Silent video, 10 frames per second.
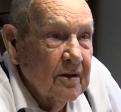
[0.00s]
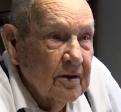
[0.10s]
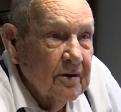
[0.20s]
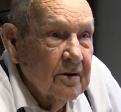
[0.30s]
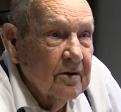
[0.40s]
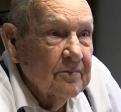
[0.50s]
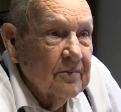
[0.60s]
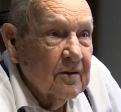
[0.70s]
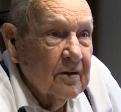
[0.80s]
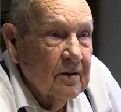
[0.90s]
and uh,
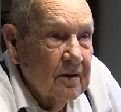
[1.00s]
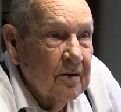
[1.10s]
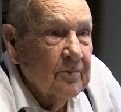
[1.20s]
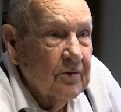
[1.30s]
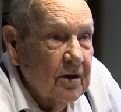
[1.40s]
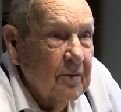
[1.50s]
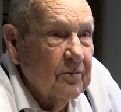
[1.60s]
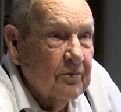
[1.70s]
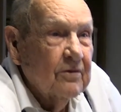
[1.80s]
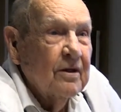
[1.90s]
hit, hit,
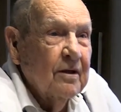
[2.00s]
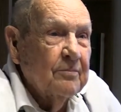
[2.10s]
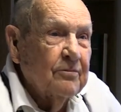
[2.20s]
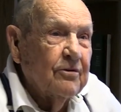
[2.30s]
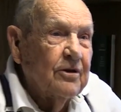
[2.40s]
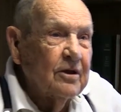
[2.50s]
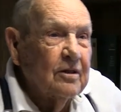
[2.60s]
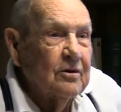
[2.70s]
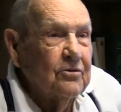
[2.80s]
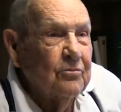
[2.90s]
hit,
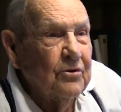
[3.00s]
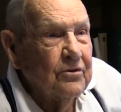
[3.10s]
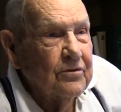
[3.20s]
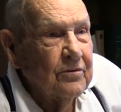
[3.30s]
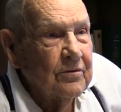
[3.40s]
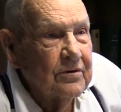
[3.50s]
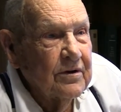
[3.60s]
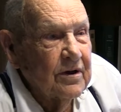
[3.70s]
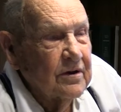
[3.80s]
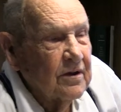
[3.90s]
dig the bridge,
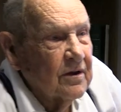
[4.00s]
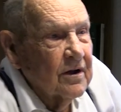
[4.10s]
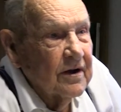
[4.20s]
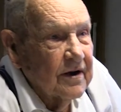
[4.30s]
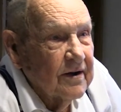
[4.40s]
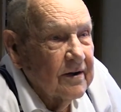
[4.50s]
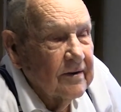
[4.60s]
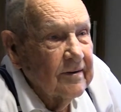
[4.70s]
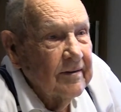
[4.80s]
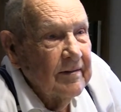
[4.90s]
dig the
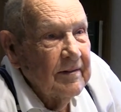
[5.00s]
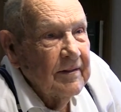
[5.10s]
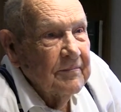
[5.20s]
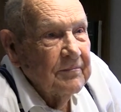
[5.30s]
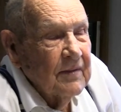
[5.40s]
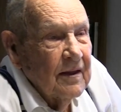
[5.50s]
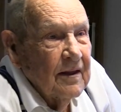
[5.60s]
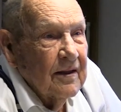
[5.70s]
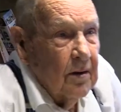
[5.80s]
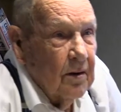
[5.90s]
canal. Yeah.
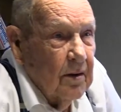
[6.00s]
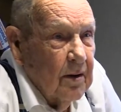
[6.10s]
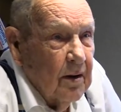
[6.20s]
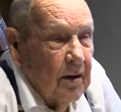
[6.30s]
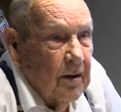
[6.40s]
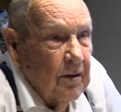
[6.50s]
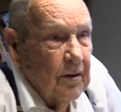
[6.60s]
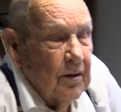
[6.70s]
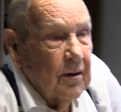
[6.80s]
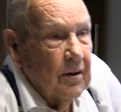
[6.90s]
So then you went in
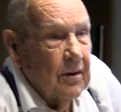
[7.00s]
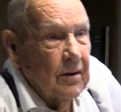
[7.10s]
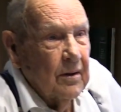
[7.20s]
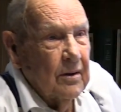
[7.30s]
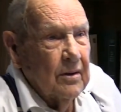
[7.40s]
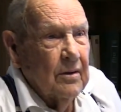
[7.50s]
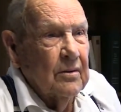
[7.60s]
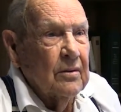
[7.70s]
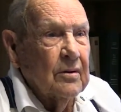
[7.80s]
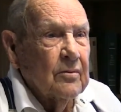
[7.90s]
the army later
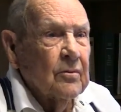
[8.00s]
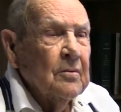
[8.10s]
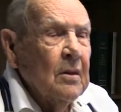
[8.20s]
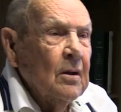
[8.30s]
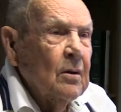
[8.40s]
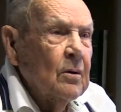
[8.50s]
yeah. after that.